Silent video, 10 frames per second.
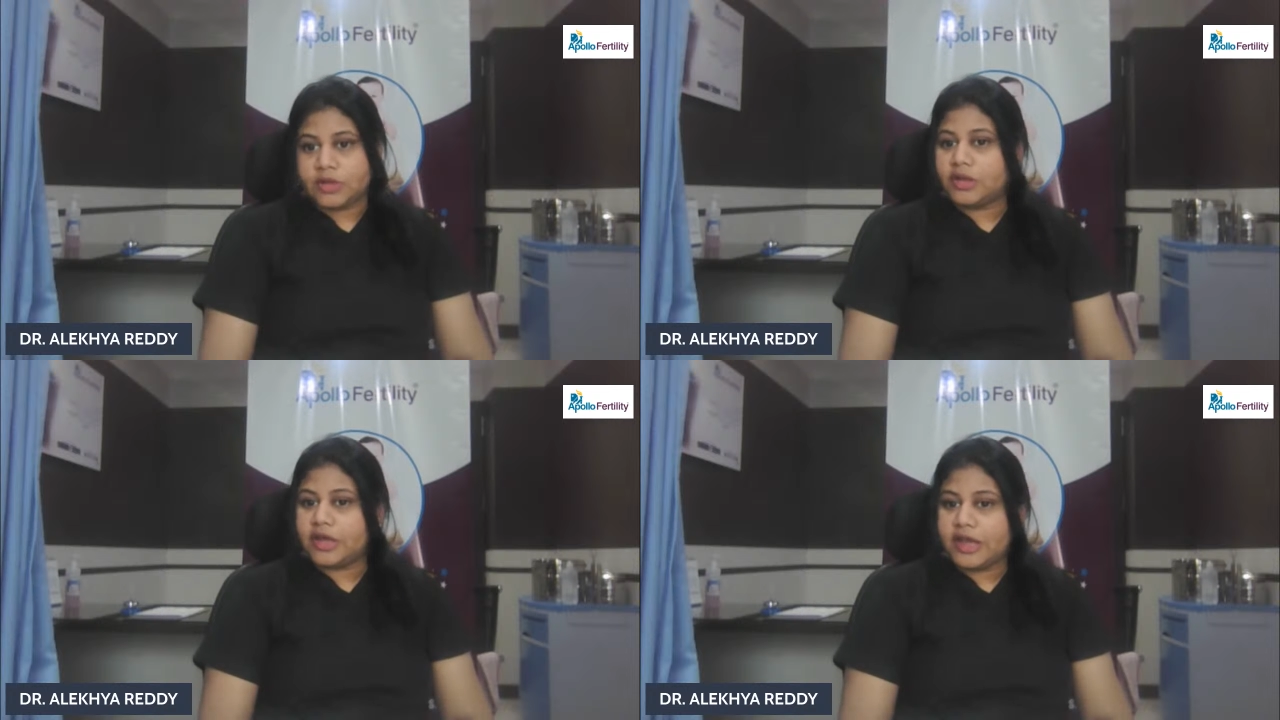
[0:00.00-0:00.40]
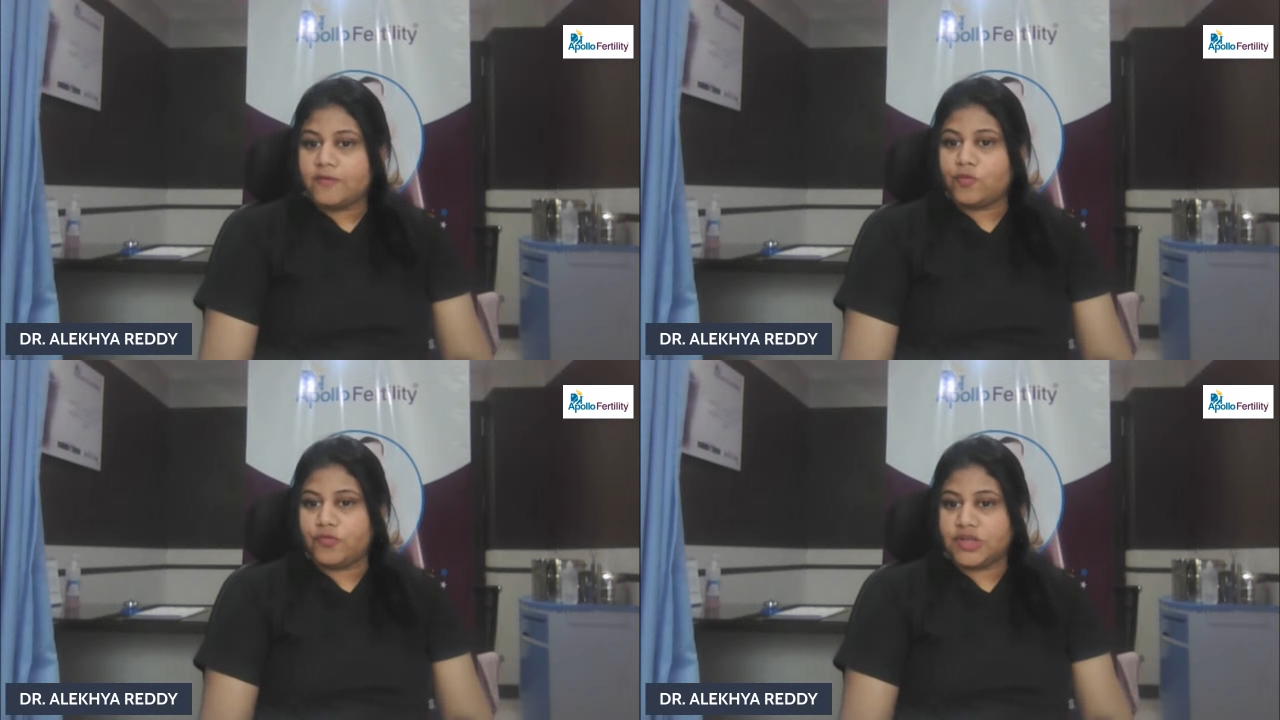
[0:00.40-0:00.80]
Can I
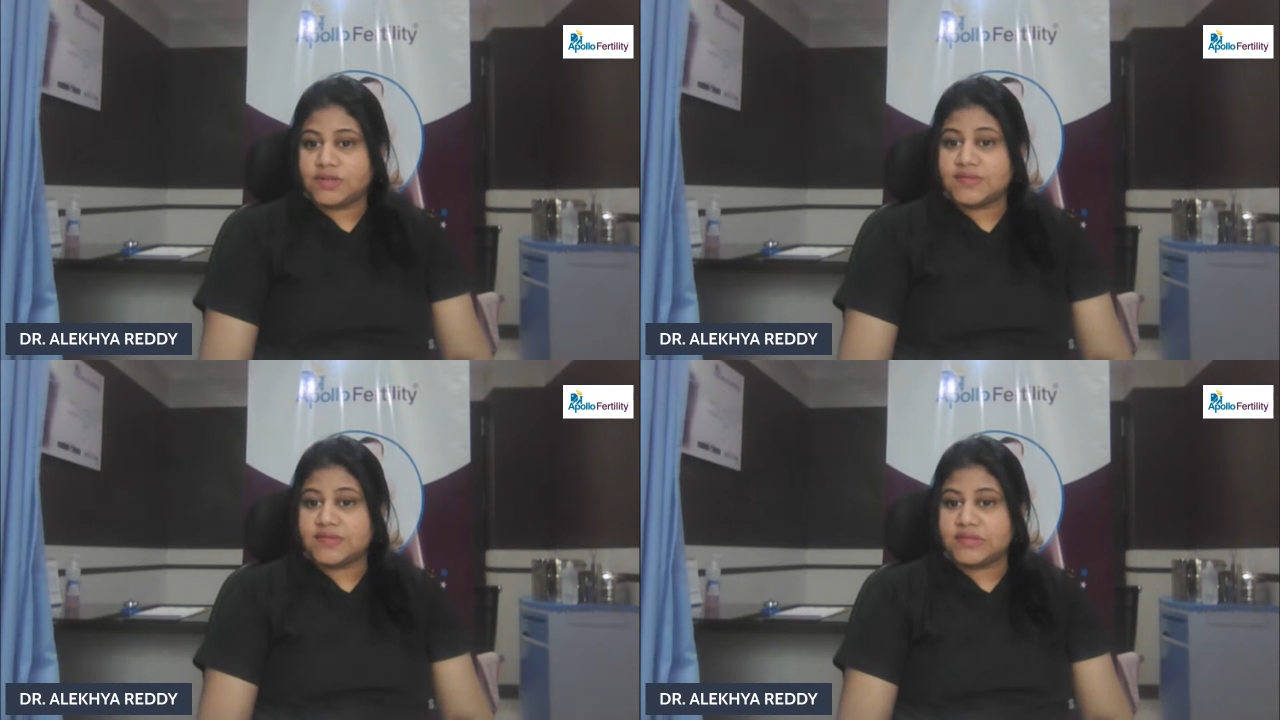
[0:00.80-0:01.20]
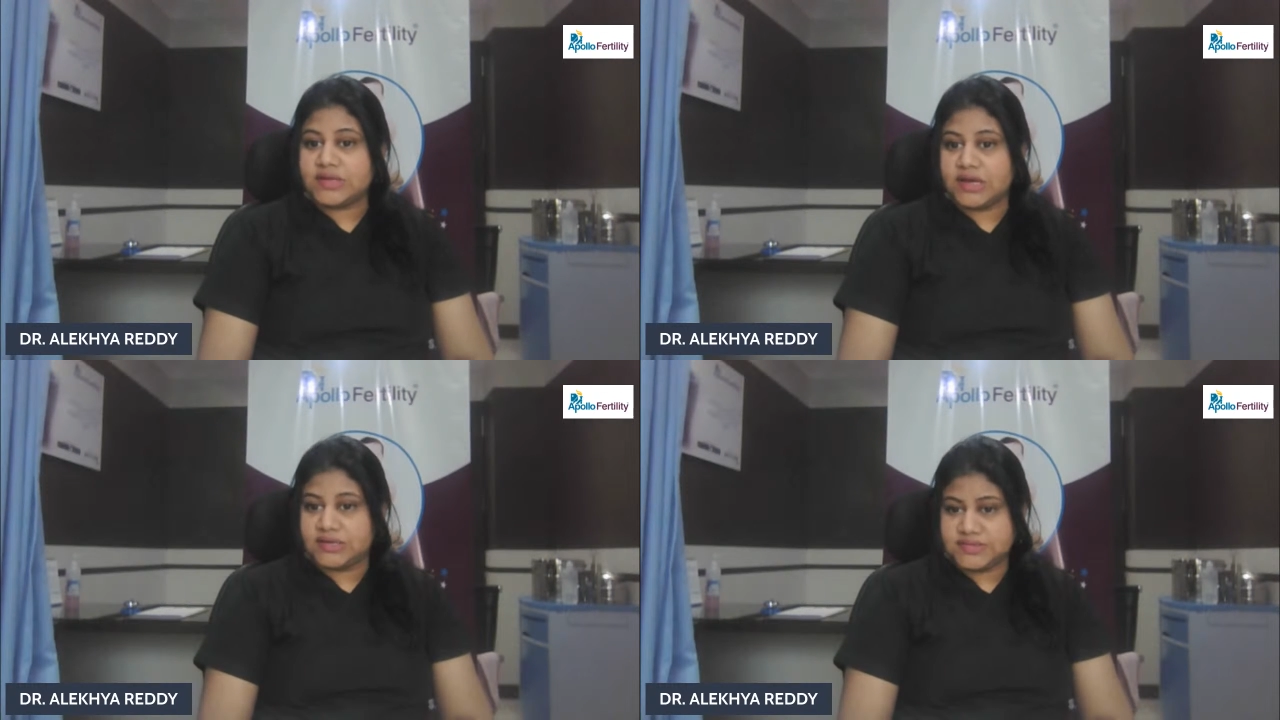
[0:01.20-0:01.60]
have ovarian
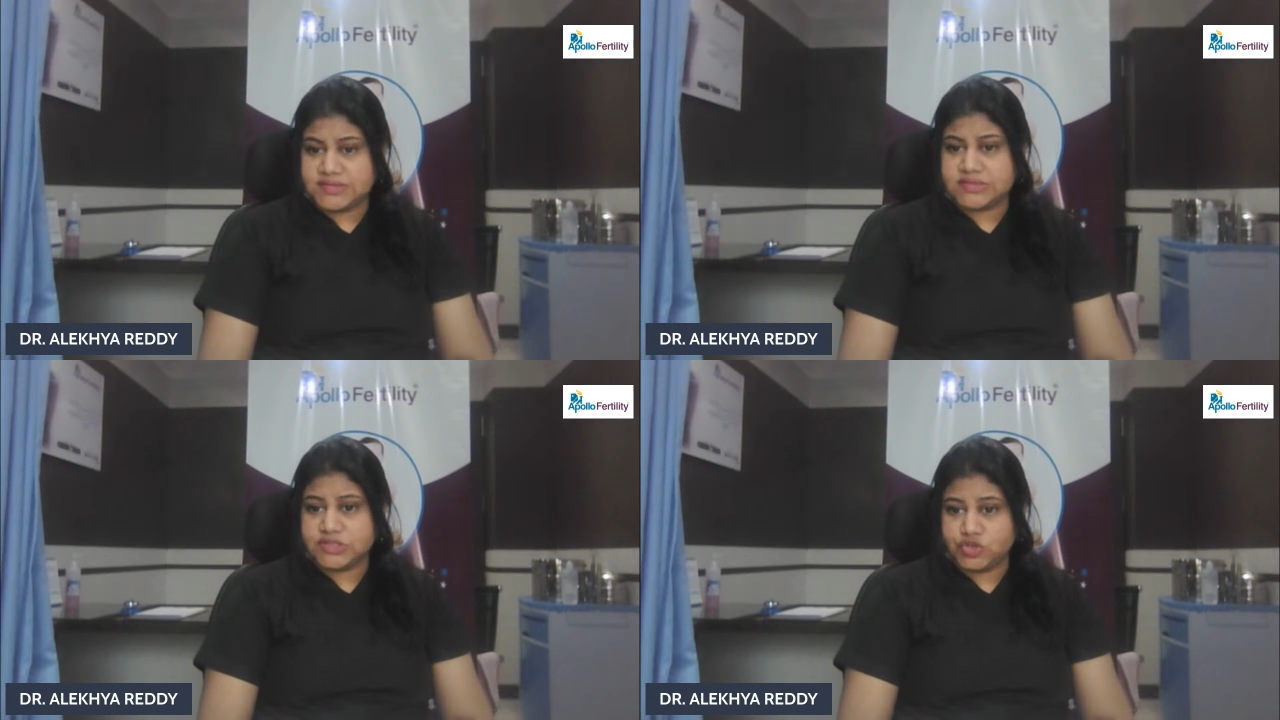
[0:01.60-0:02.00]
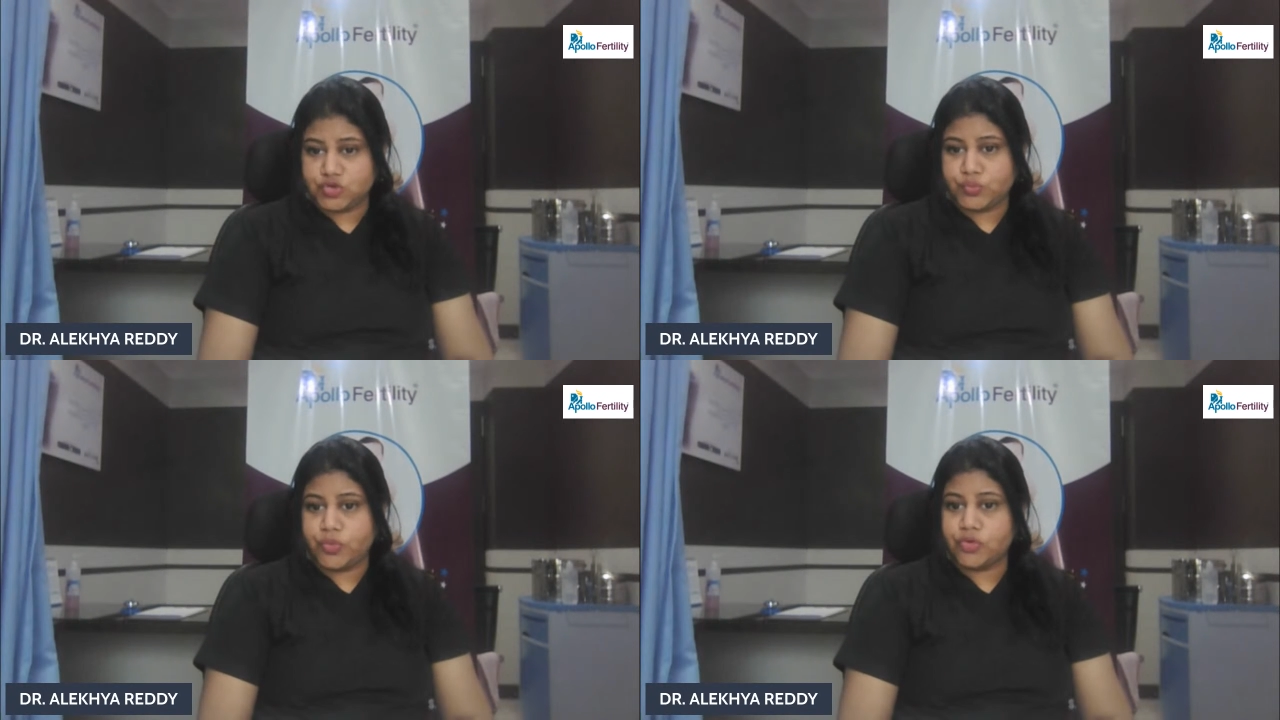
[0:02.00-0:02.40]
cyst
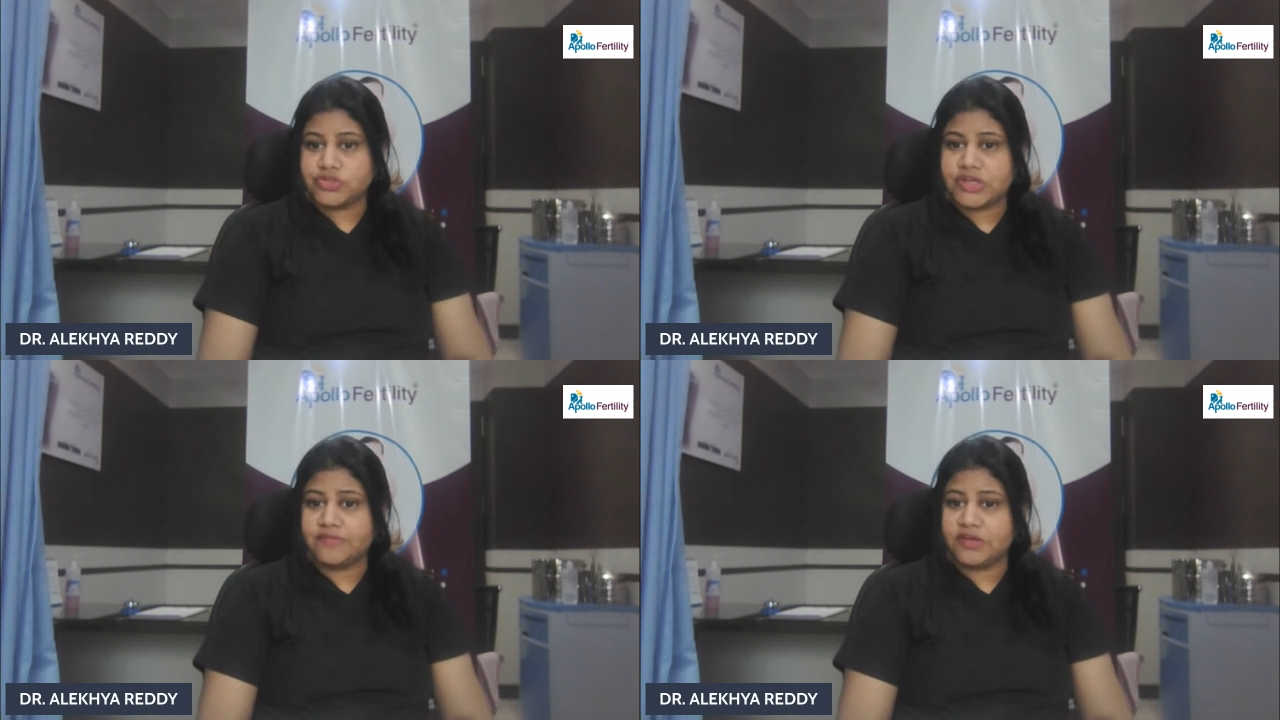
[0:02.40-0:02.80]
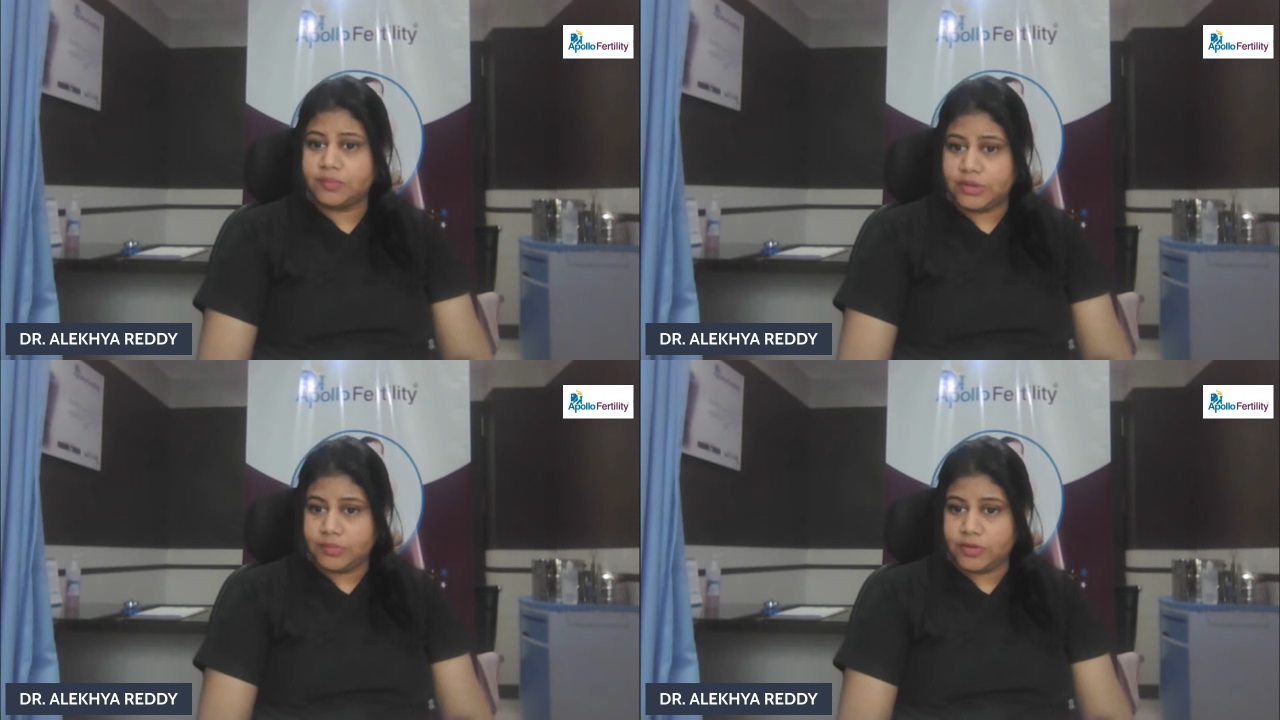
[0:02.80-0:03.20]
issue post
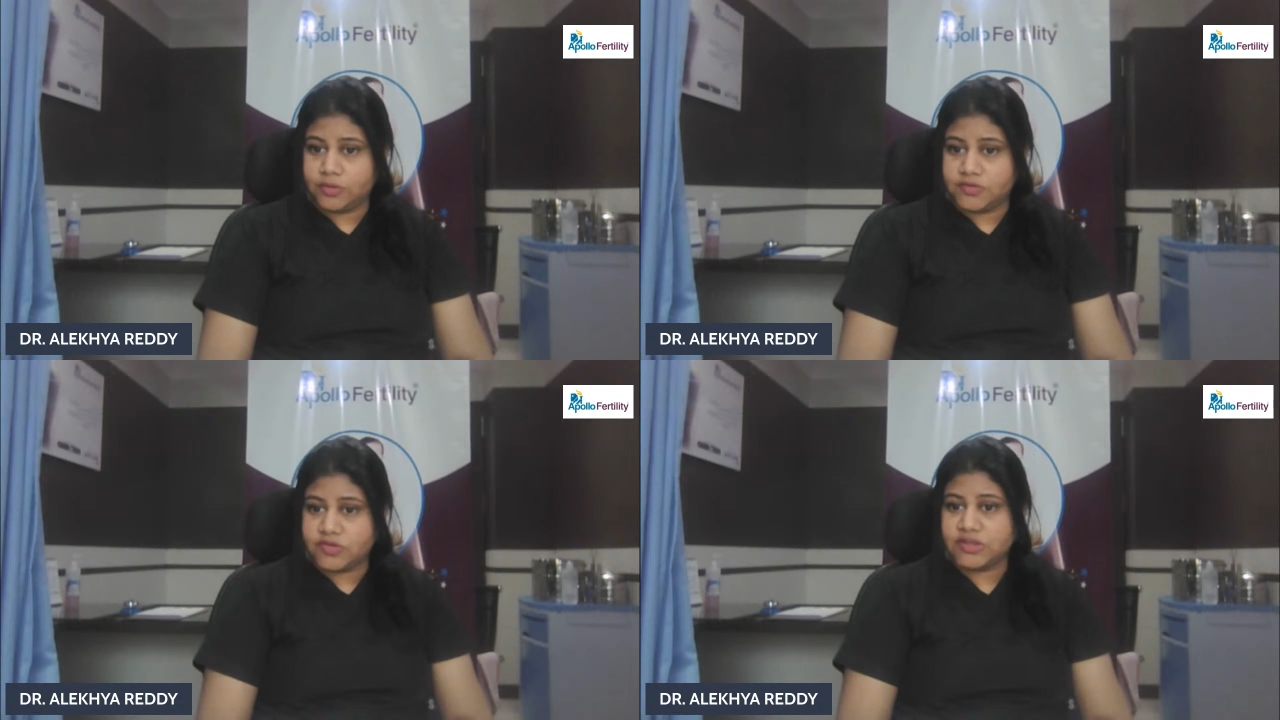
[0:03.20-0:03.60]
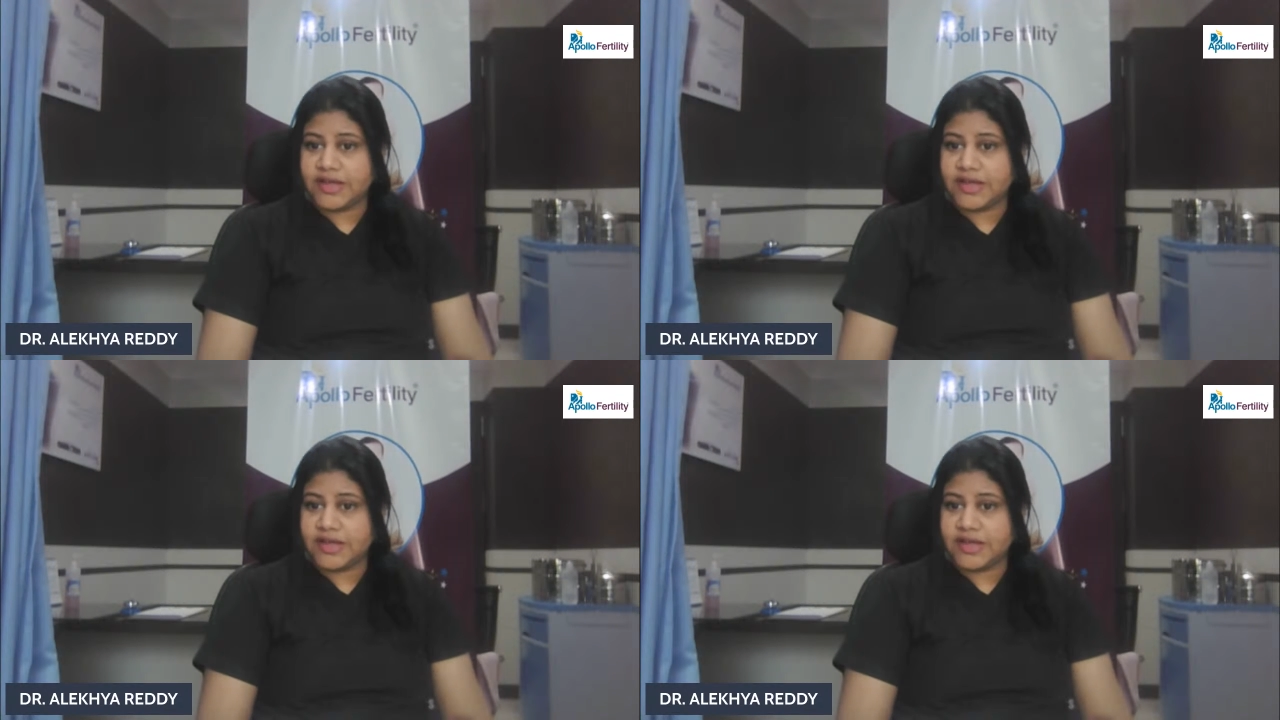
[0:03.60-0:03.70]
having a baby also?